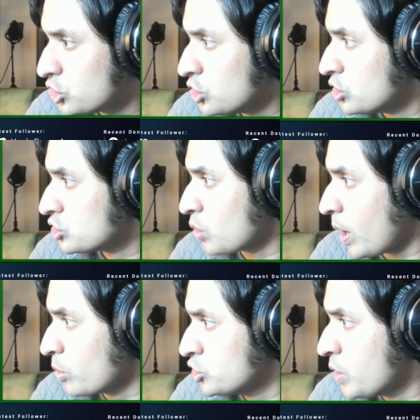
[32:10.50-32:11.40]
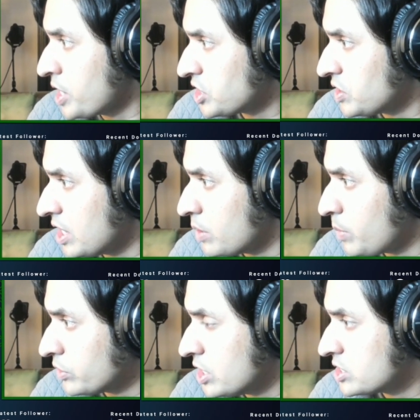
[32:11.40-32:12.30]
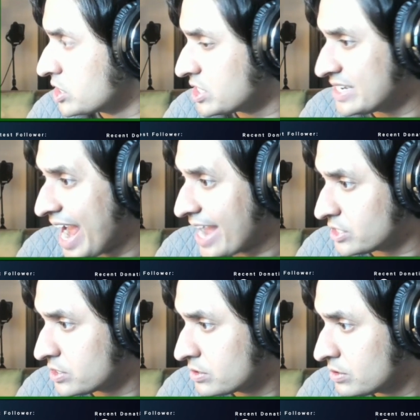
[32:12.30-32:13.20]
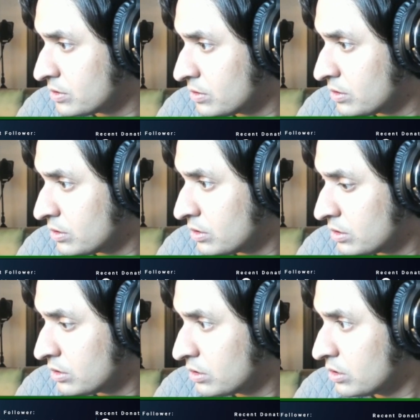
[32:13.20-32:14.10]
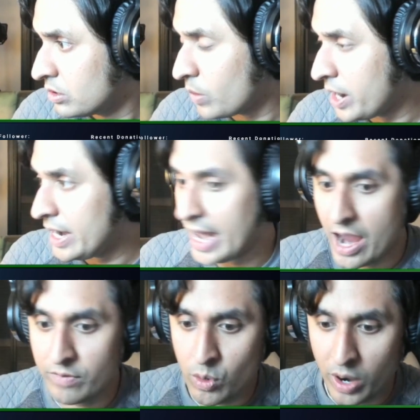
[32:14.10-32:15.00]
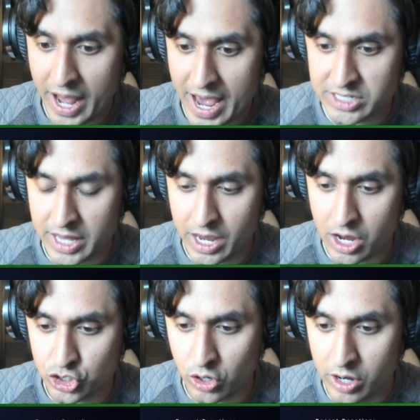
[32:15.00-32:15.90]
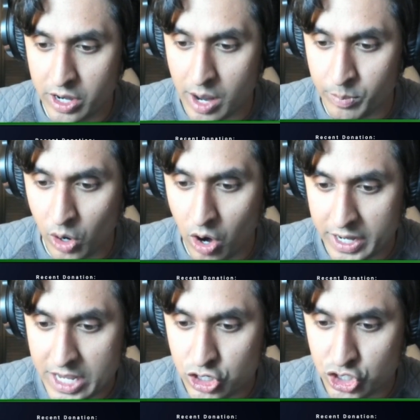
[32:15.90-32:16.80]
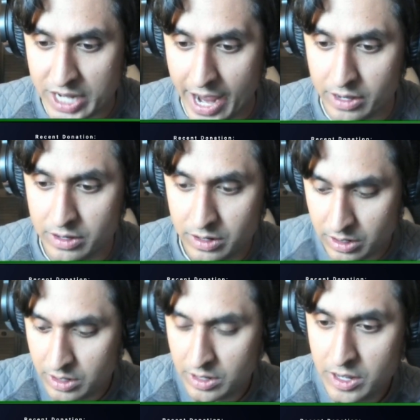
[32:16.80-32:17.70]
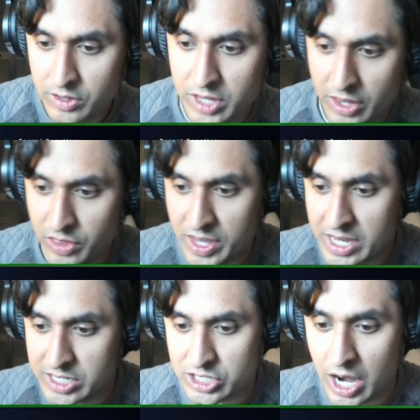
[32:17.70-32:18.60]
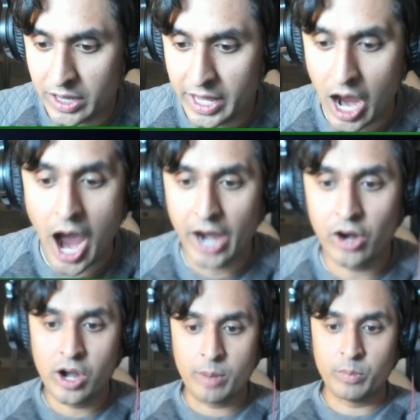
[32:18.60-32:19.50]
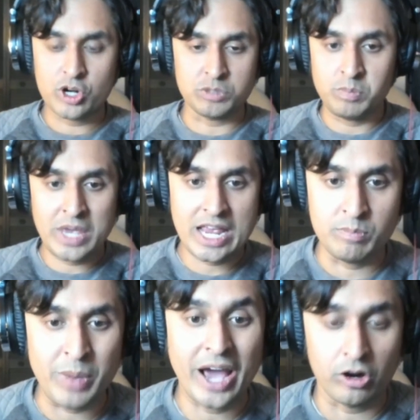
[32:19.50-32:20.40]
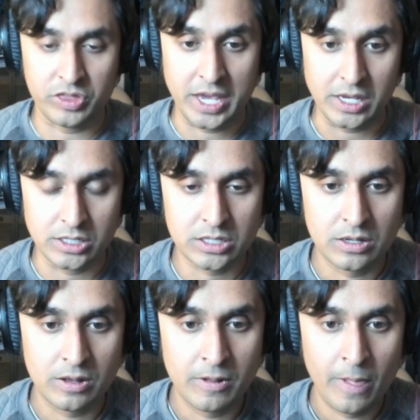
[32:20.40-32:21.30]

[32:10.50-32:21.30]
So, so I want you guys to think about these as stats, right? And everyone has like a certain number on each stat. The other thing is it's not like higher numbers mean better things.